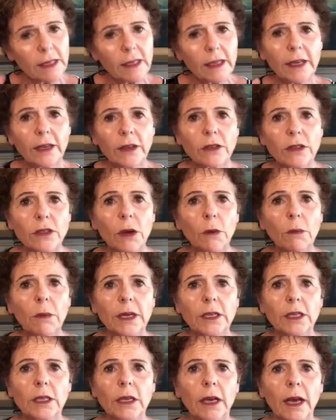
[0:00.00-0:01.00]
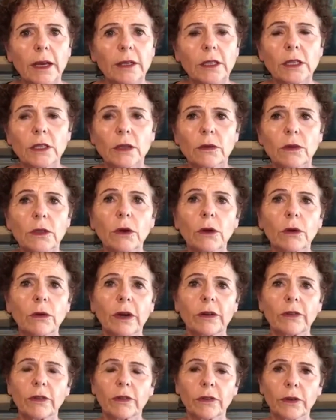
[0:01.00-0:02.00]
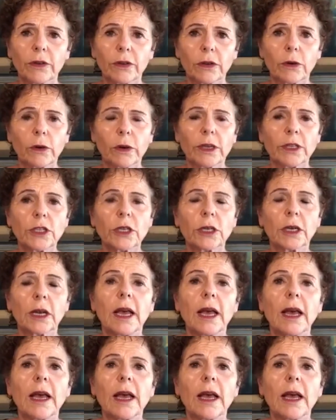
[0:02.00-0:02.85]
Thank you so much. I am just so grateful for your question.